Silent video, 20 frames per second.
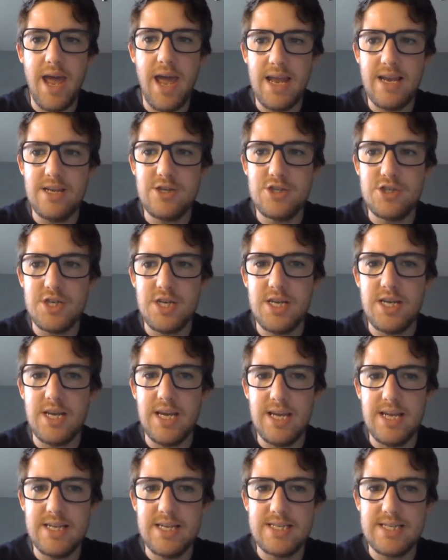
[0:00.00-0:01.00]
energy
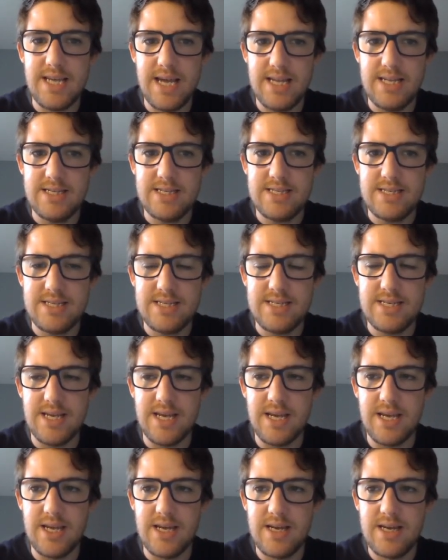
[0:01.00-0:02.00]

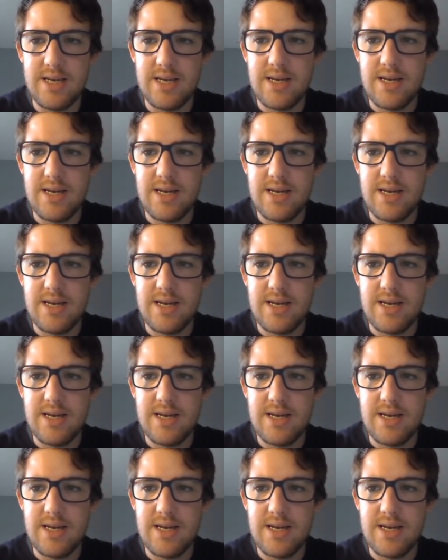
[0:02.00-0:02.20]
intensity,